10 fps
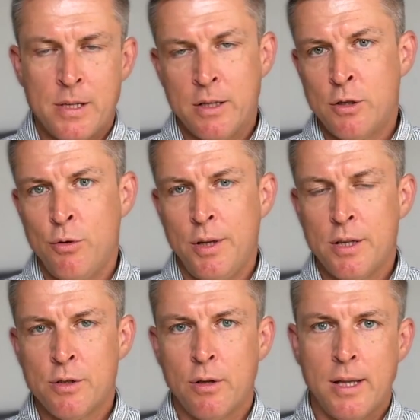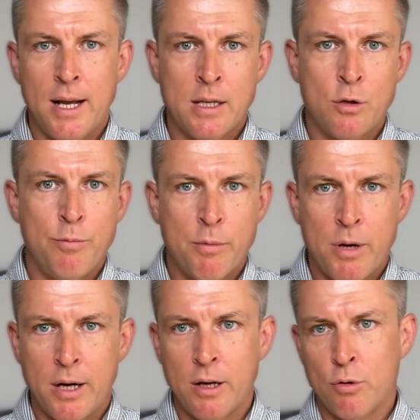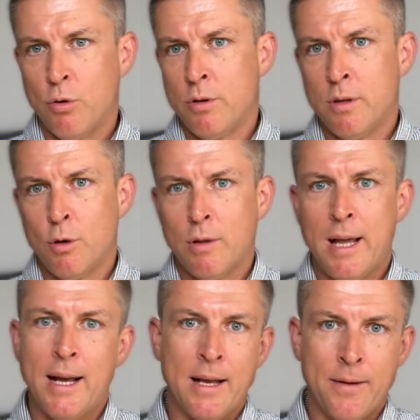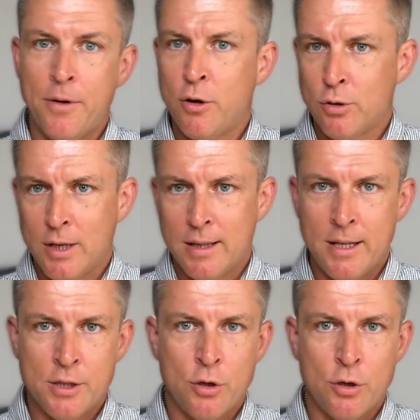So it is not like a supermarket or not like a contact lens